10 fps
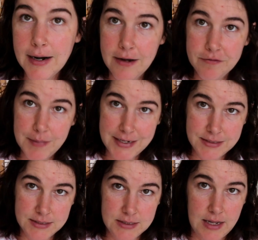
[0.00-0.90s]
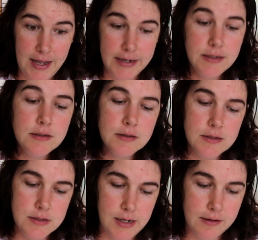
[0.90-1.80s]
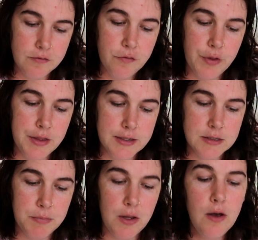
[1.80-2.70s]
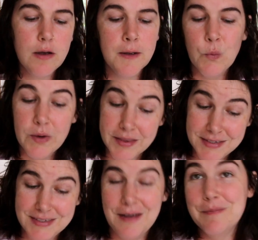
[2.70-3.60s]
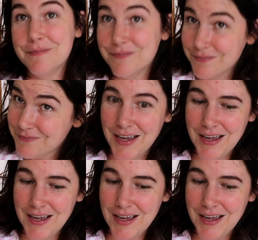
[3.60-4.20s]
have my design done for this block with some